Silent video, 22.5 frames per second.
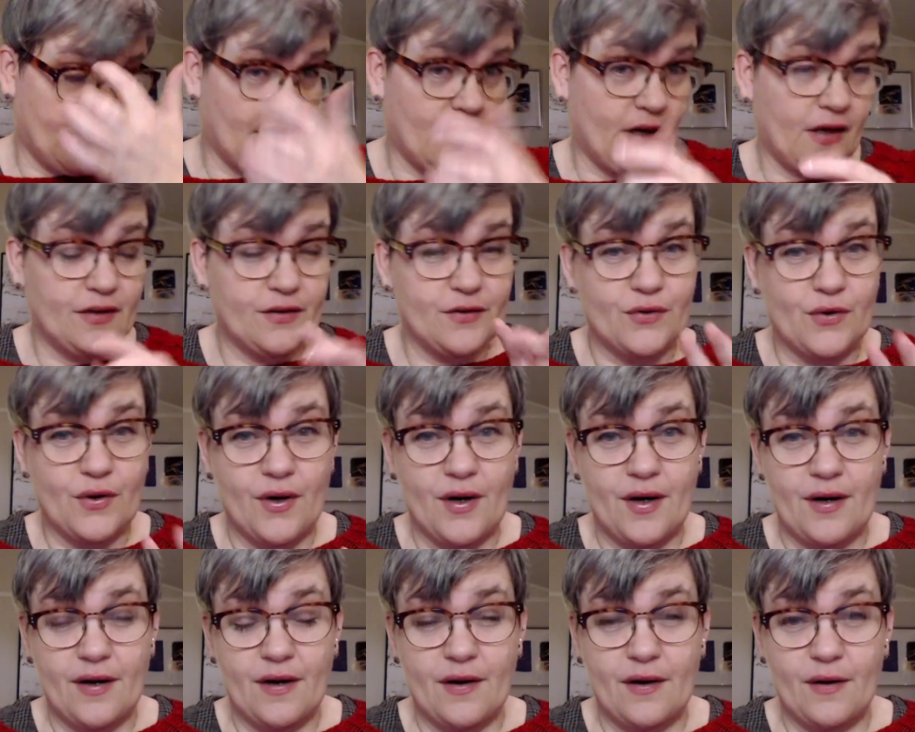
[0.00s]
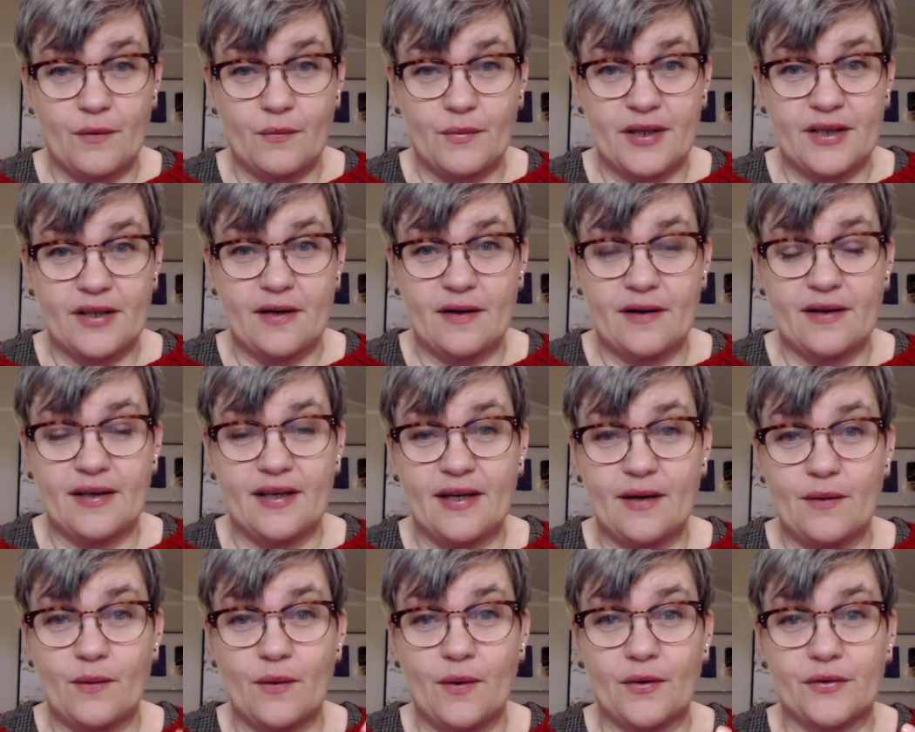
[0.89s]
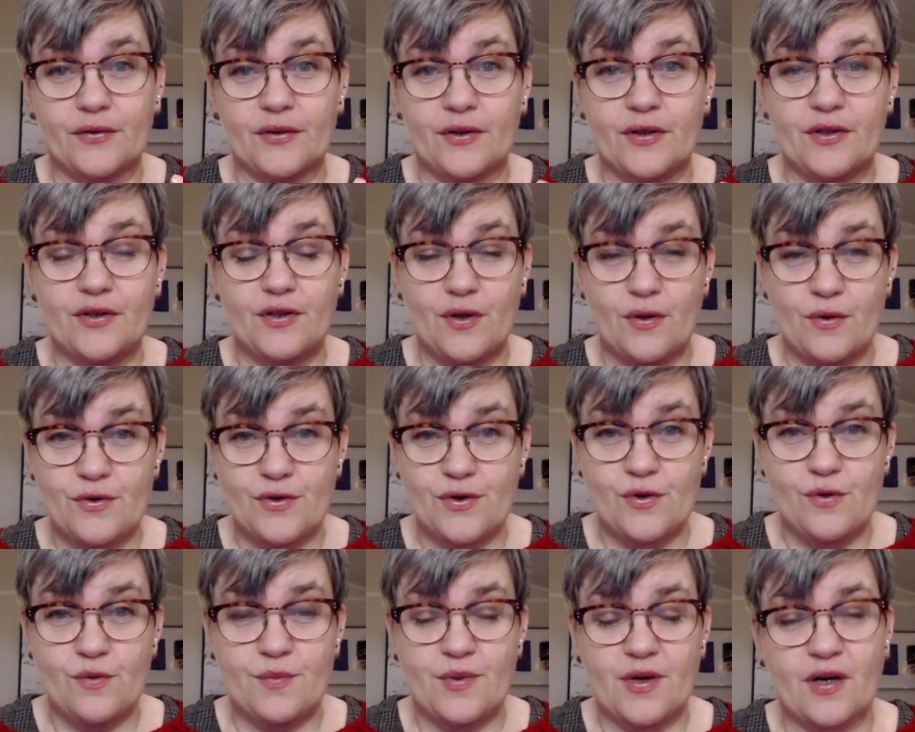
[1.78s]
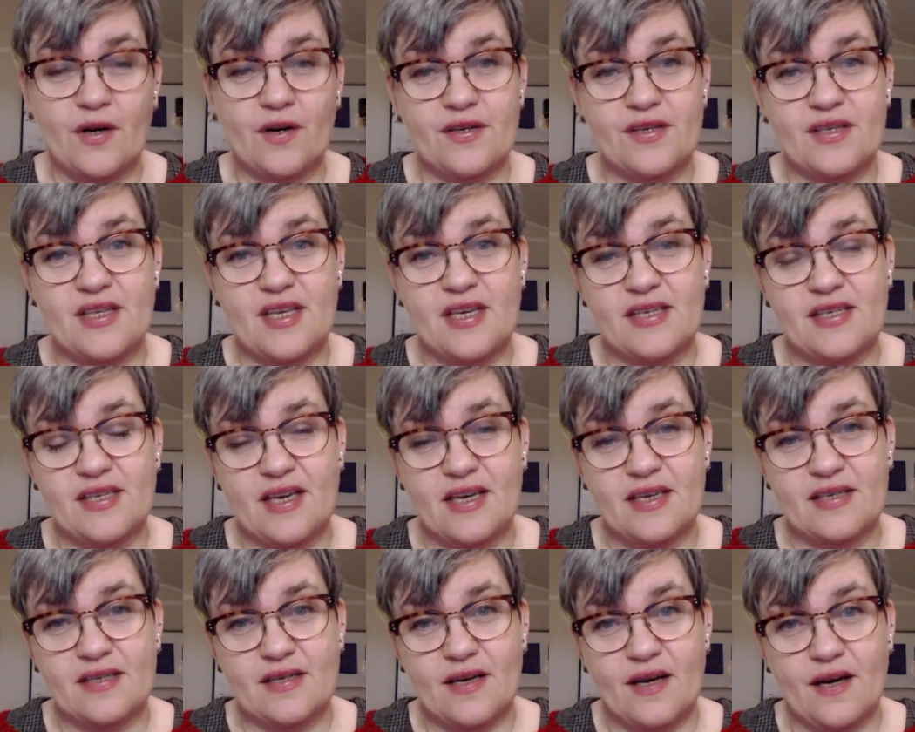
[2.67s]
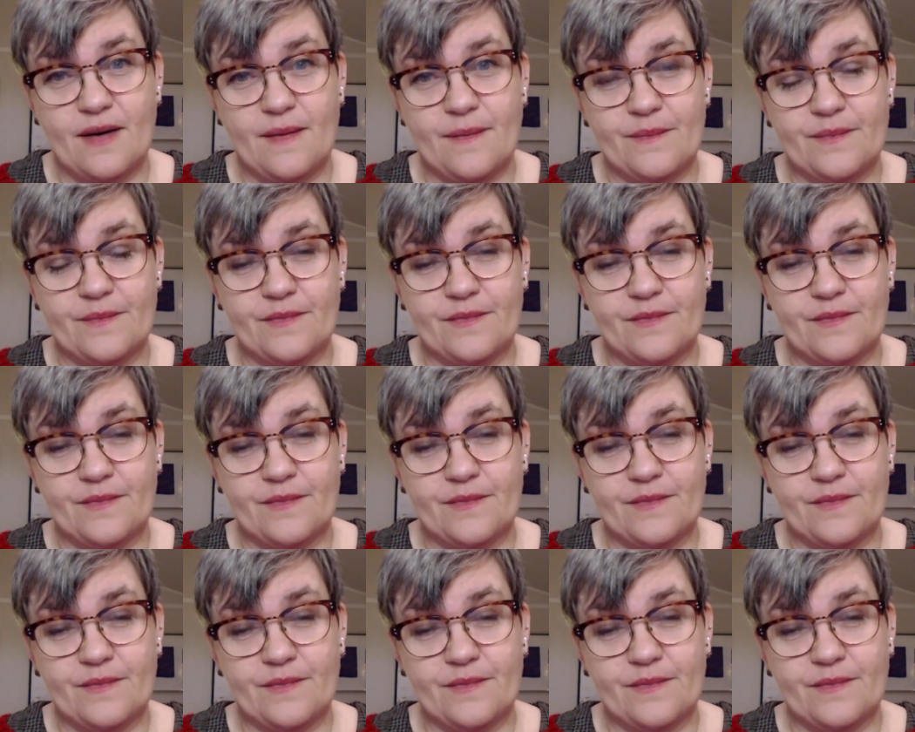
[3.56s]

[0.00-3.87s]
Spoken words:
draw a winner here on YouTube because this is a